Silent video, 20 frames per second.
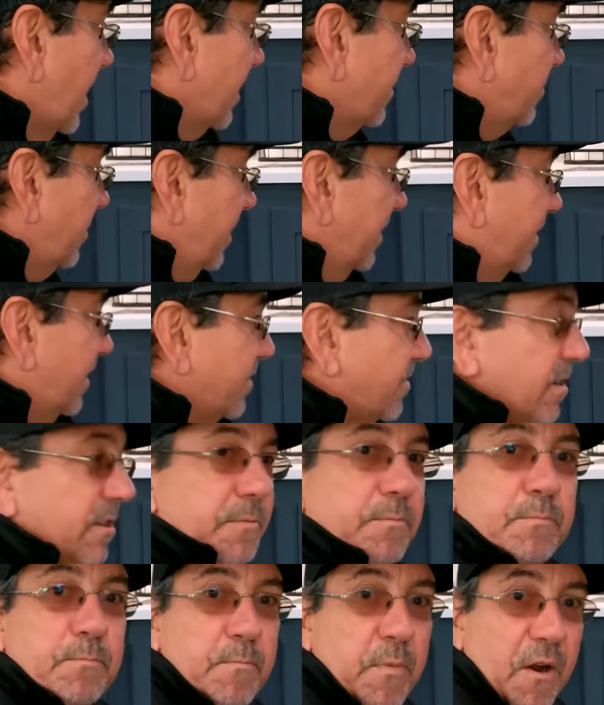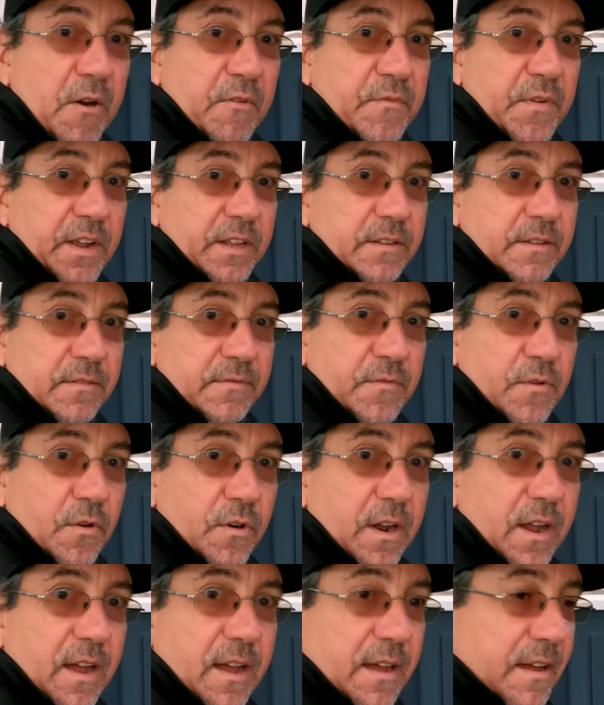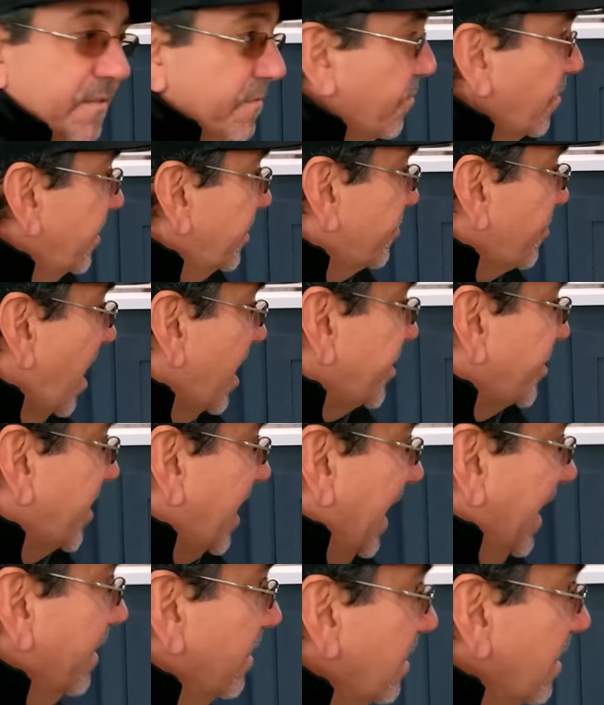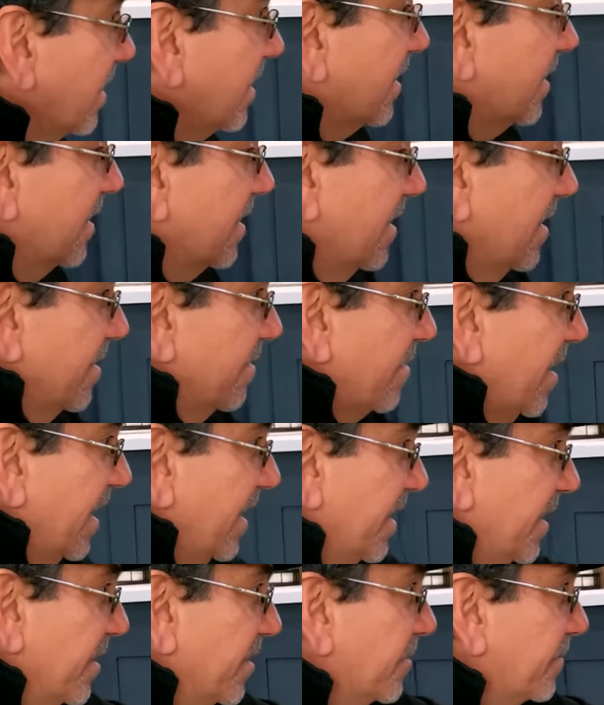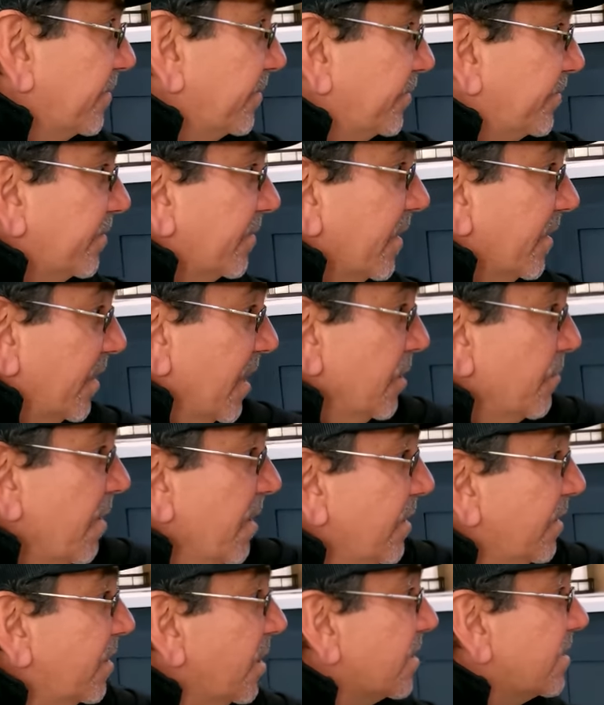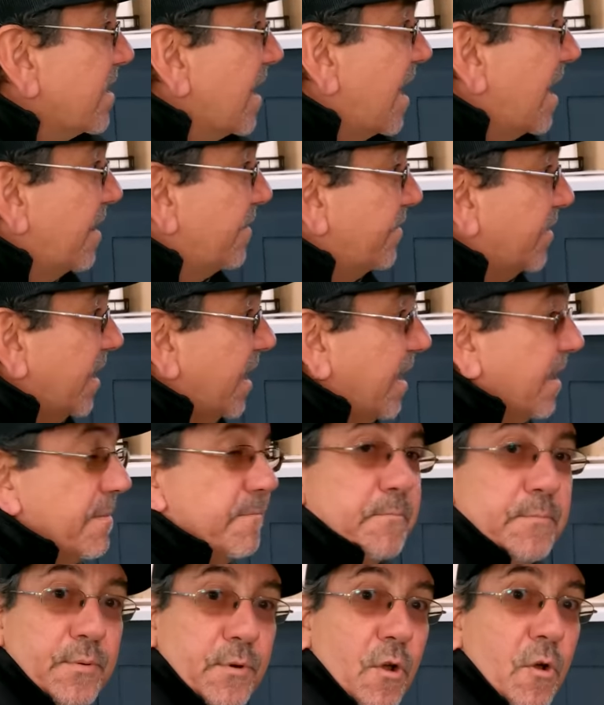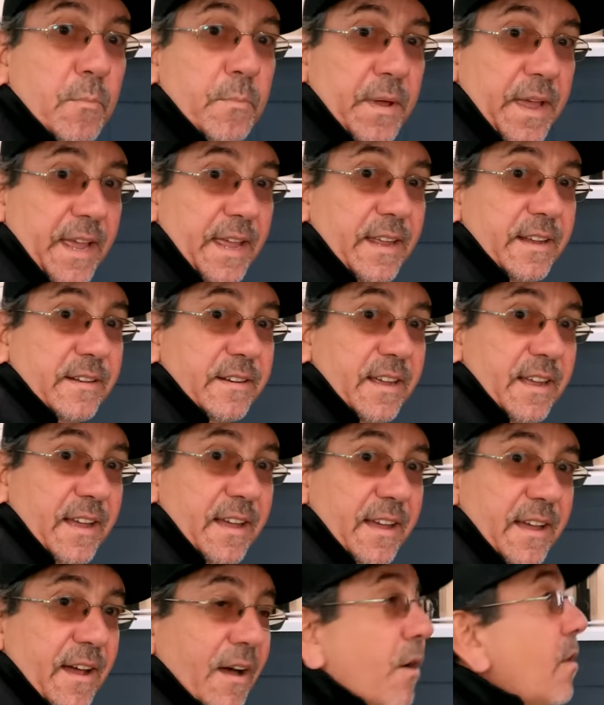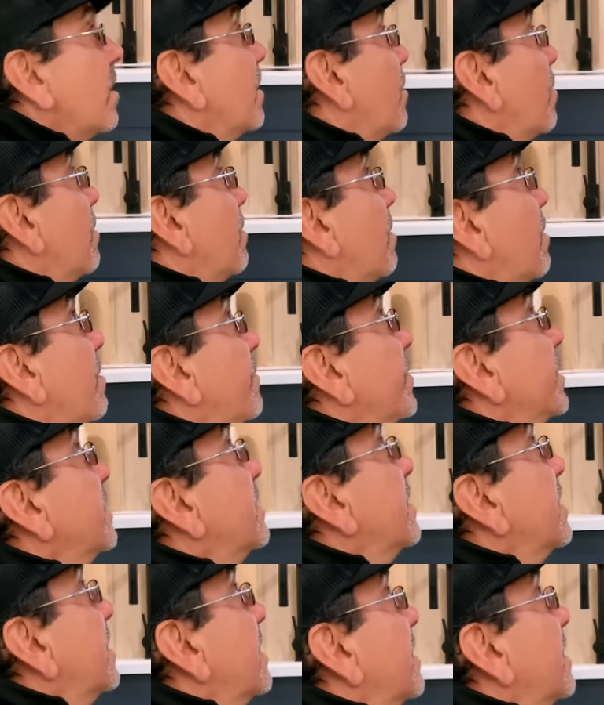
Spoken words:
Actually, this is perfect for a trash can right here. This one does have a propane oven,